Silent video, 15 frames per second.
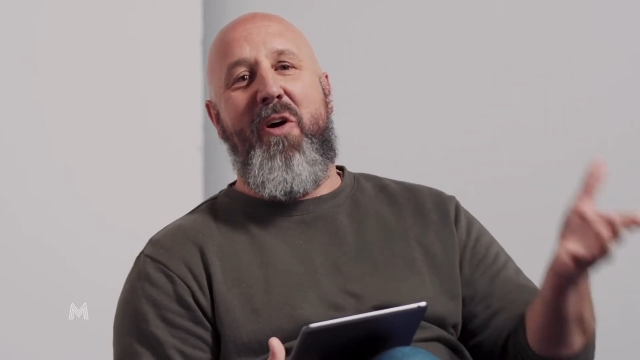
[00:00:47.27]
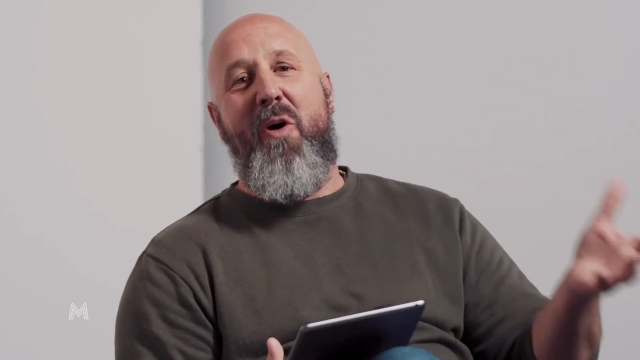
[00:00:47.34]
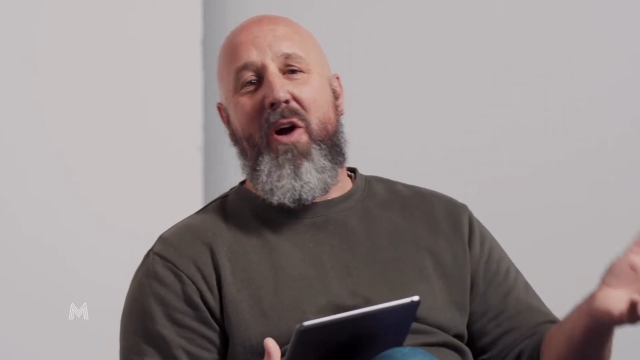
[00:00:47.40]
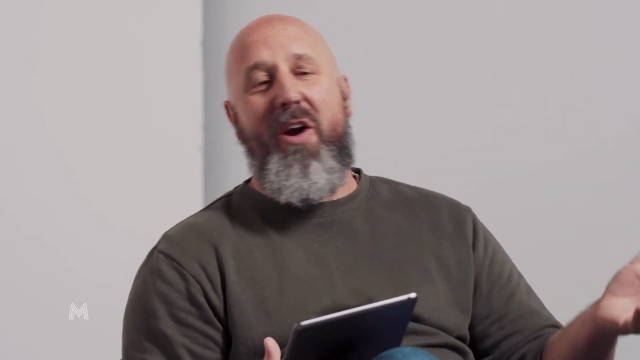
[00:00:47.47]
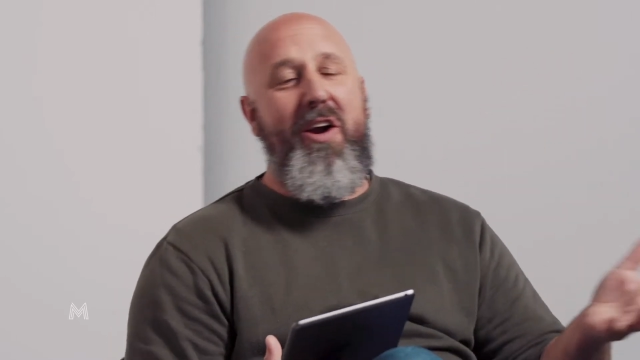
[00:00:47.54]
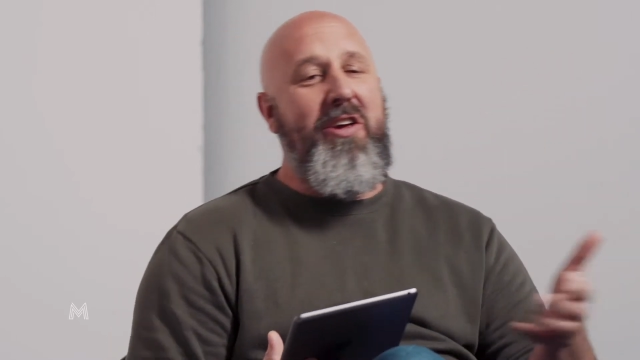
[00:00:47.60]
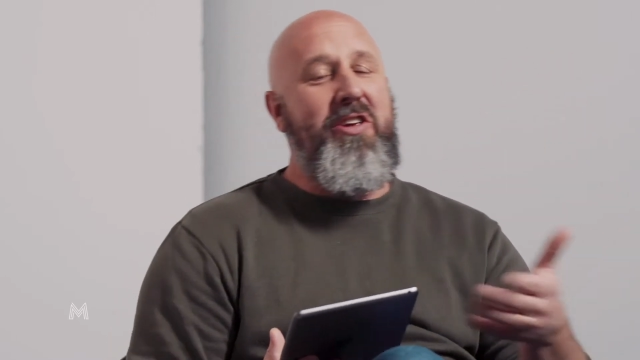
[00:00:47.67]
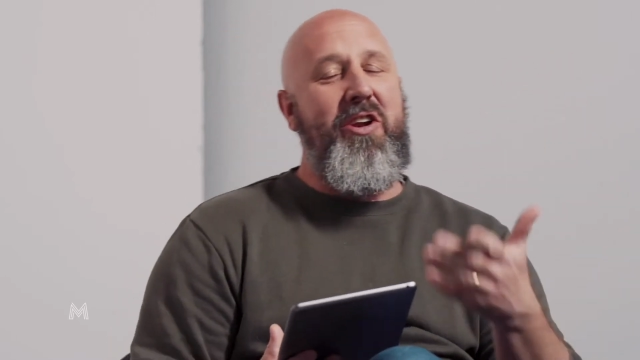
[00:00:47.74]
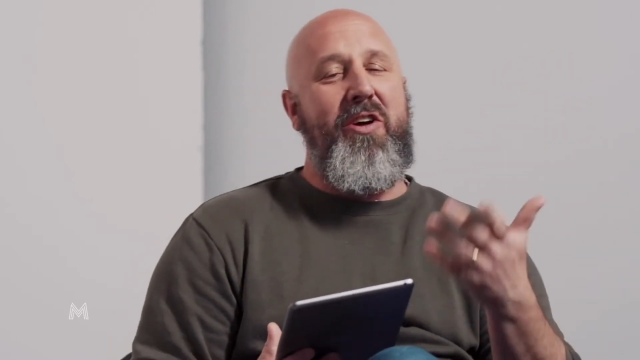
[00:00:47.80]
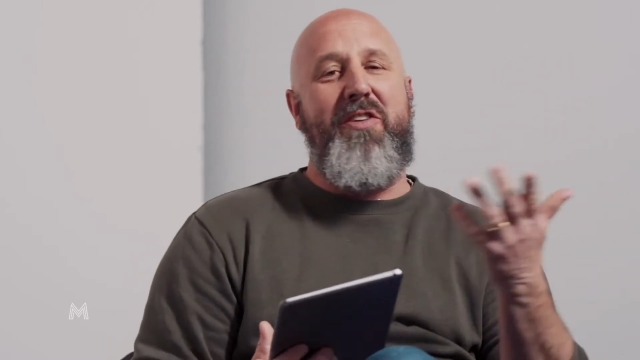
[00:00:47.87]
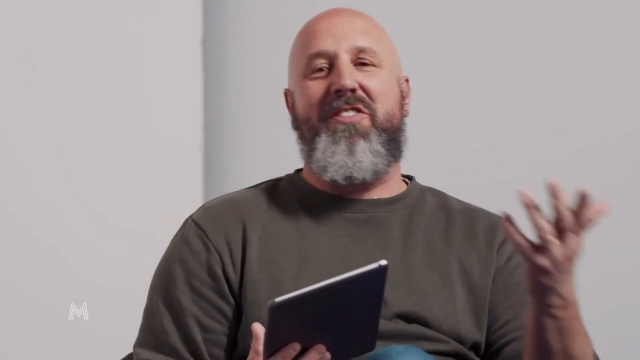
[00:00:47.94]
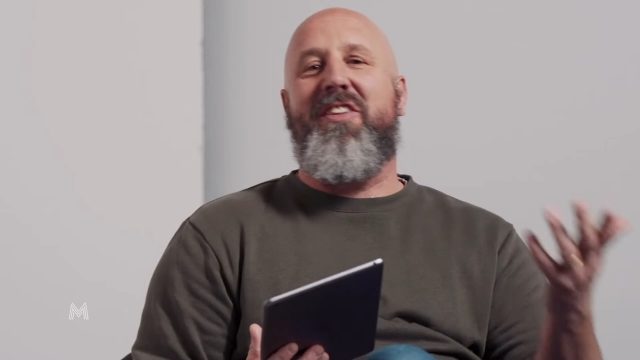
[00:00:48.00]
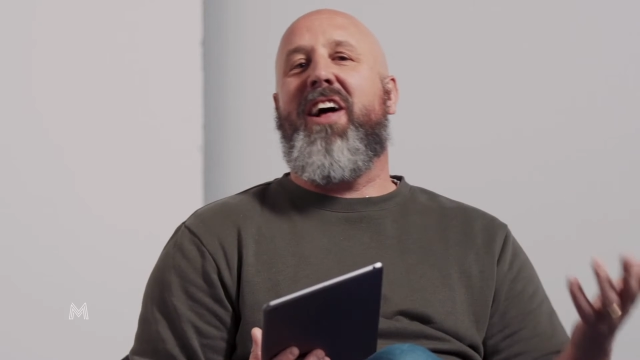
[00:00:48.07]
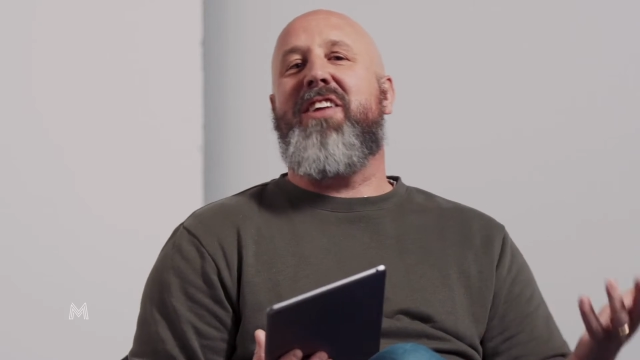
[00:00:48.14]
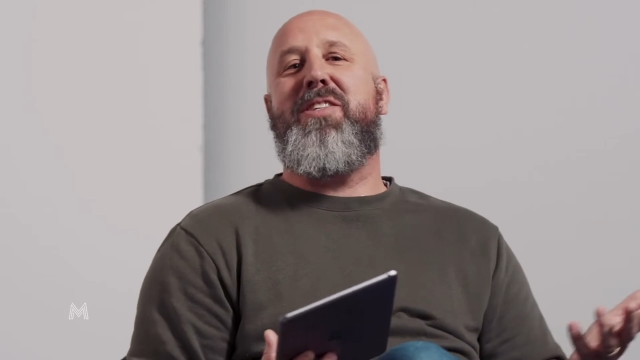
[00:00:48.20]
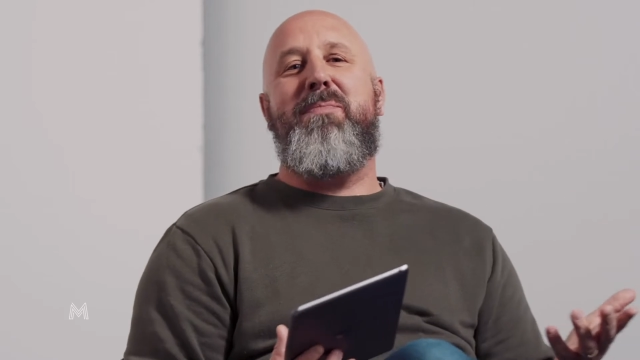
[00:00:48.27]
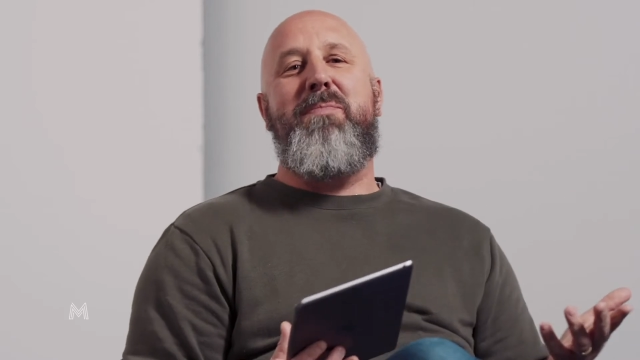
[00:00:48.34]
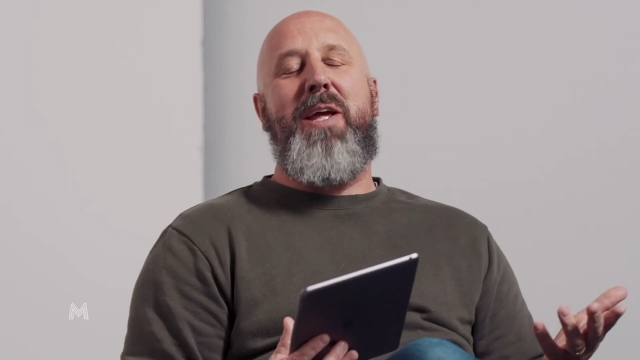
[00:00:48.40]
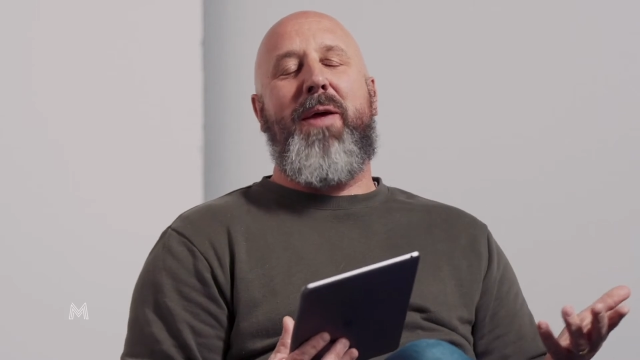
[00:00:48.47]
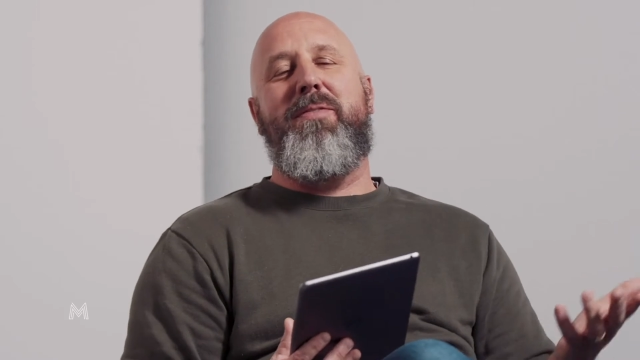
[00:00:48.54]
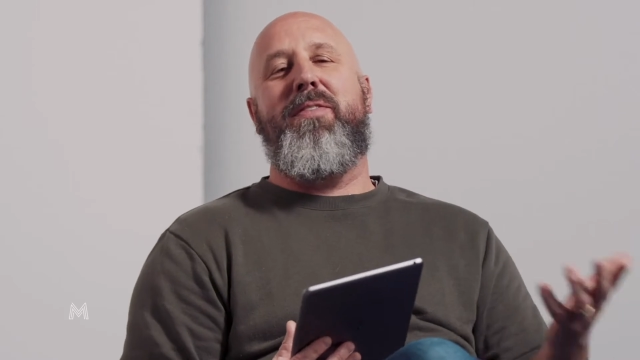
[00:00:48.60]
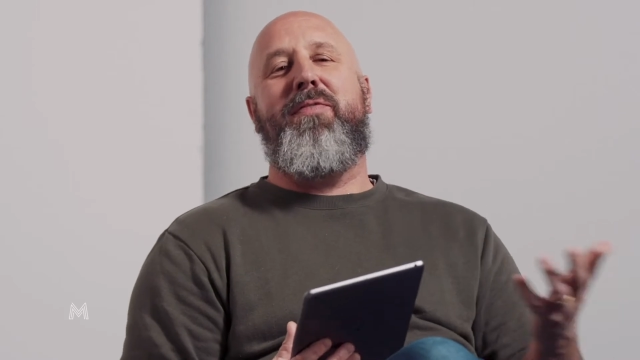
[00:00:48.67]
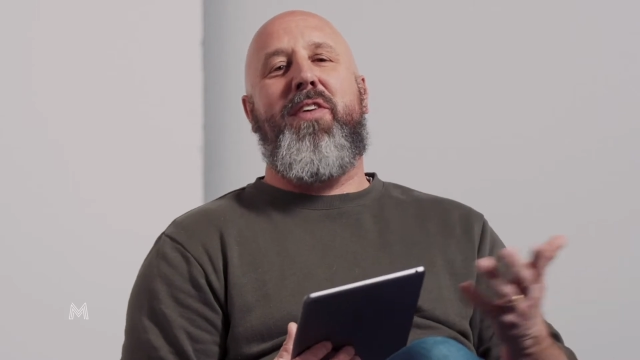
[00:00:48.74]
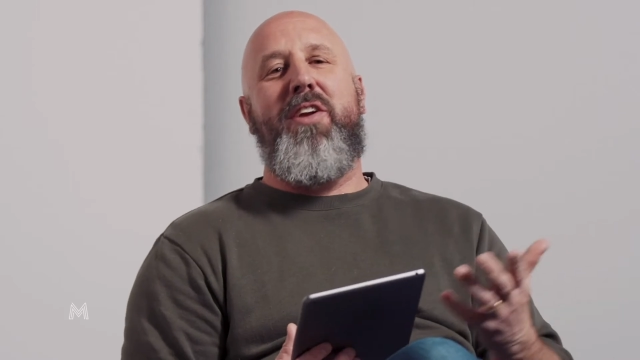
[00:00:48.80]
Or, there's lots of memes and